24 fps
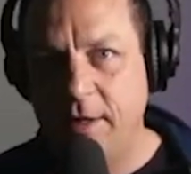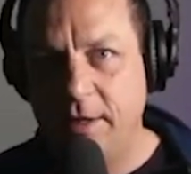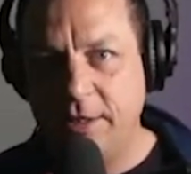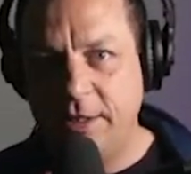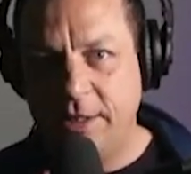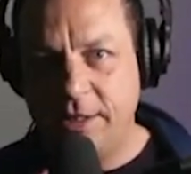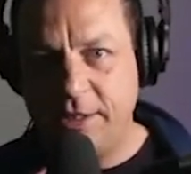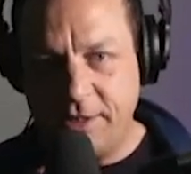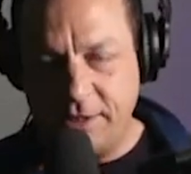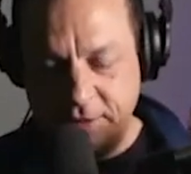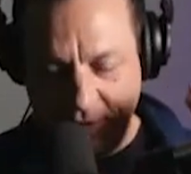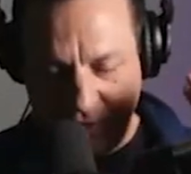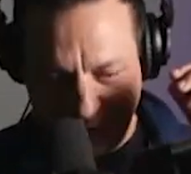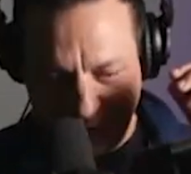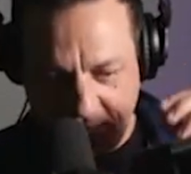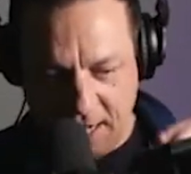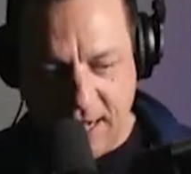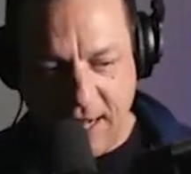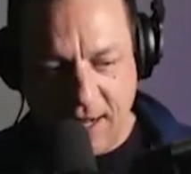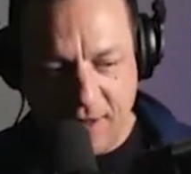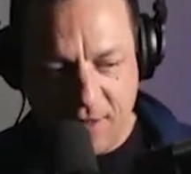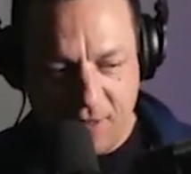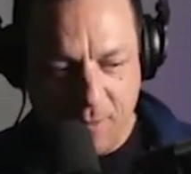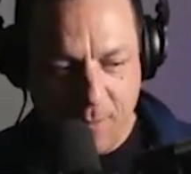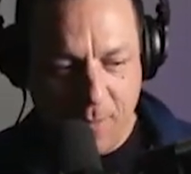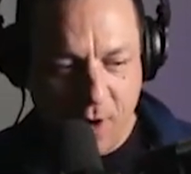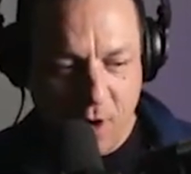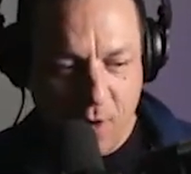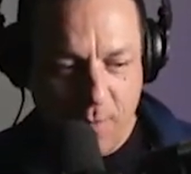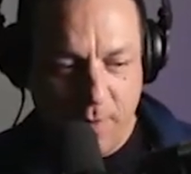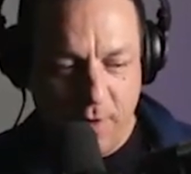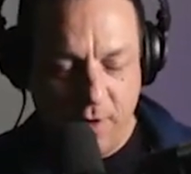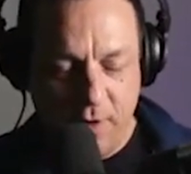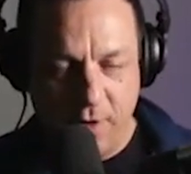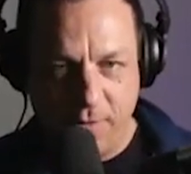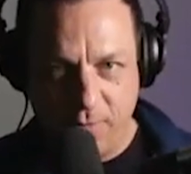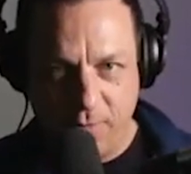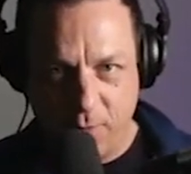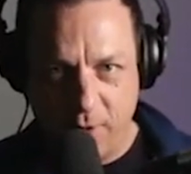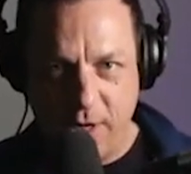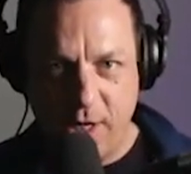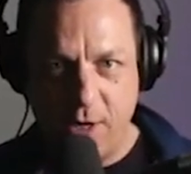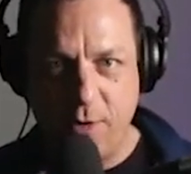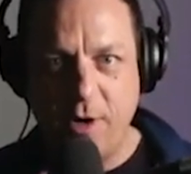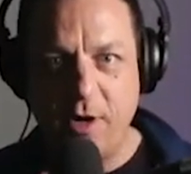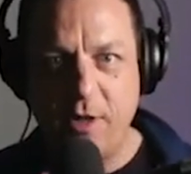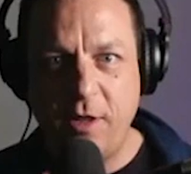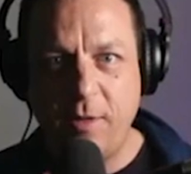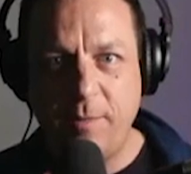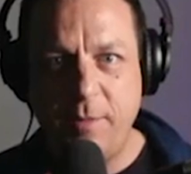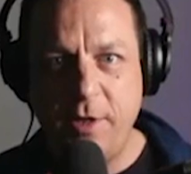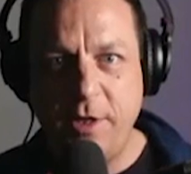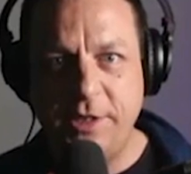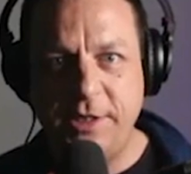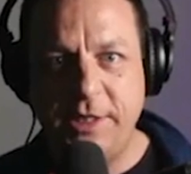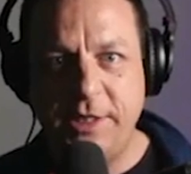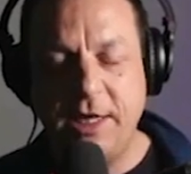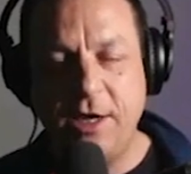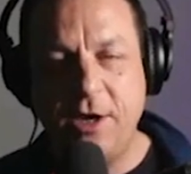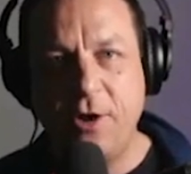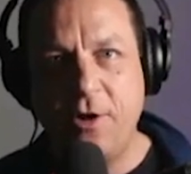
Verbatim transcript: just staying in the moment of where you are in the music,